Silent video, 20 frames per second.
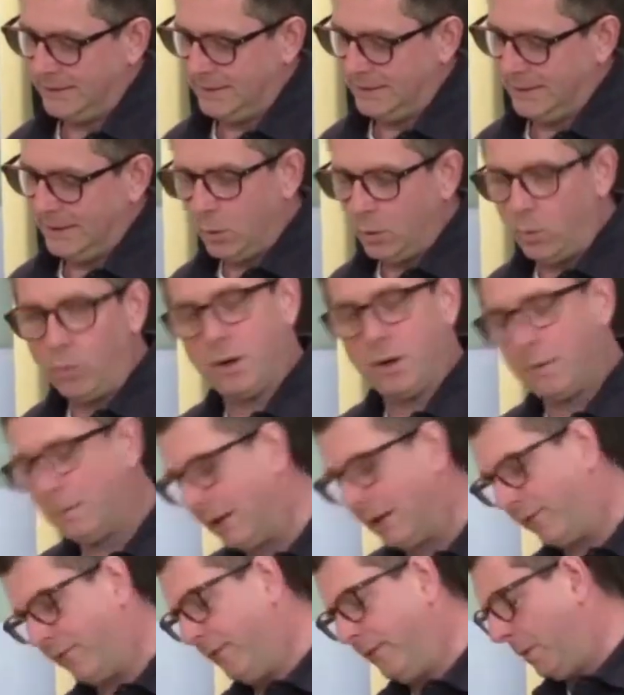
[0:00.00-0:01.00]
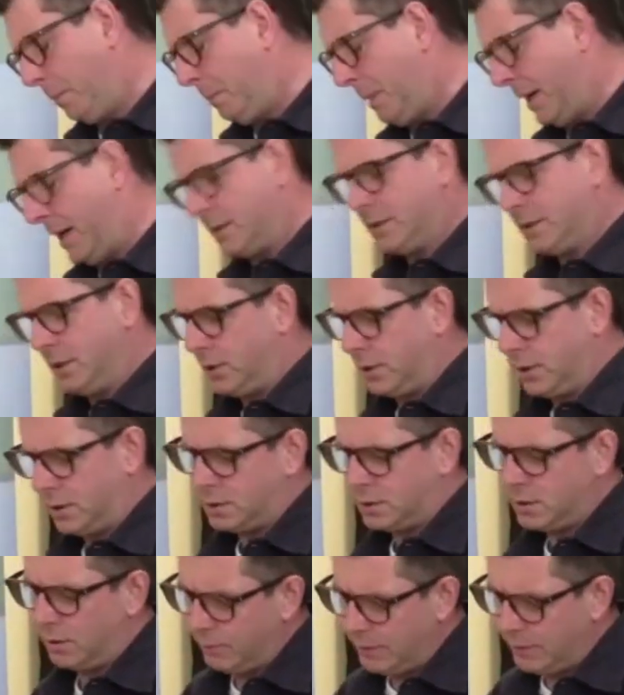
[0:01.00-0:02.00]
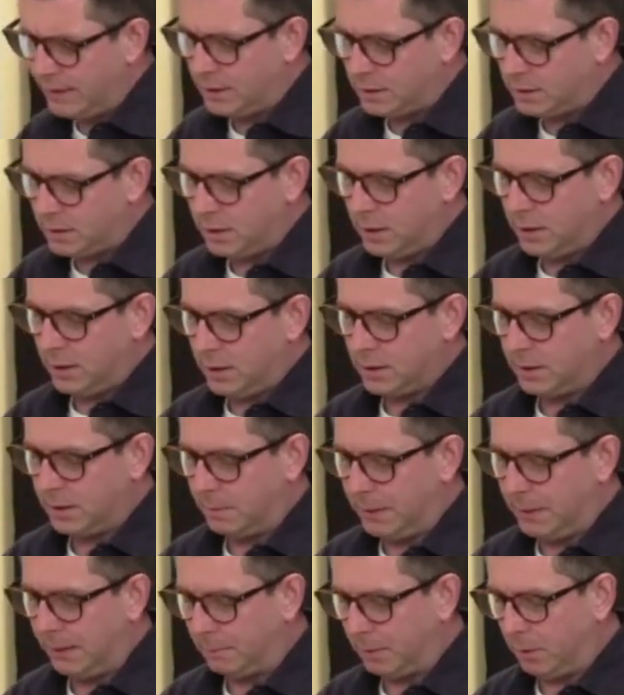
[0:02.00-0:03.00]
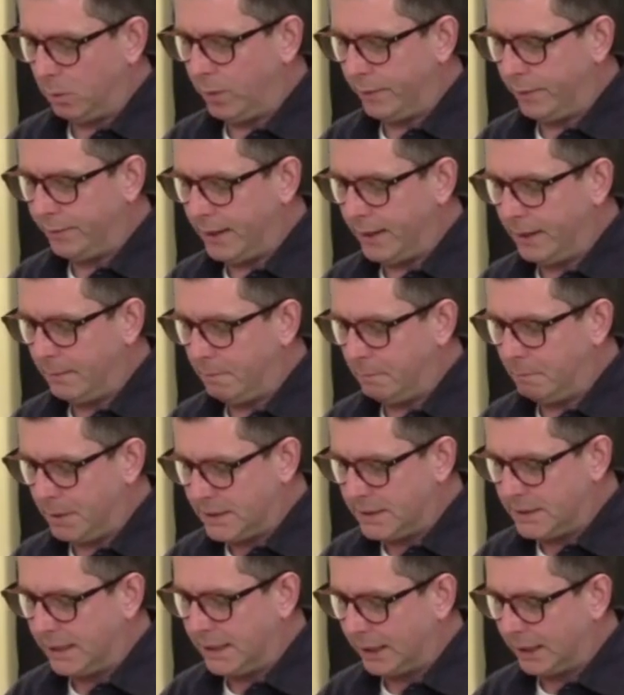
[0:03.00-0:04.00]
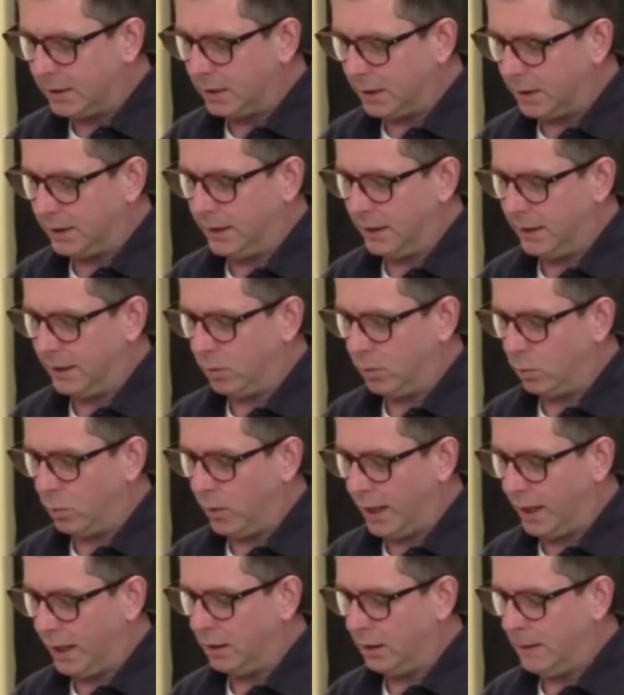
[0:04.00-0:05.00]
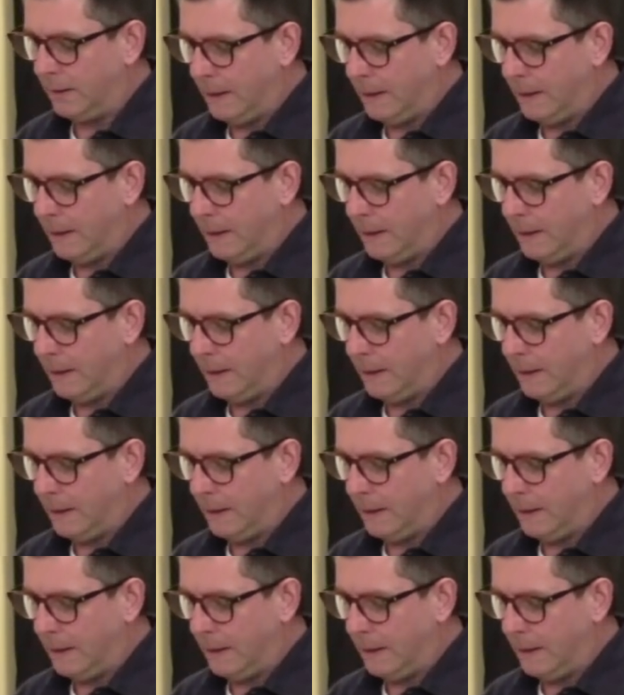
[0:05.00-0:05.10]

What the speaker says: One of my favorite passages to read to people when they're particularly unwell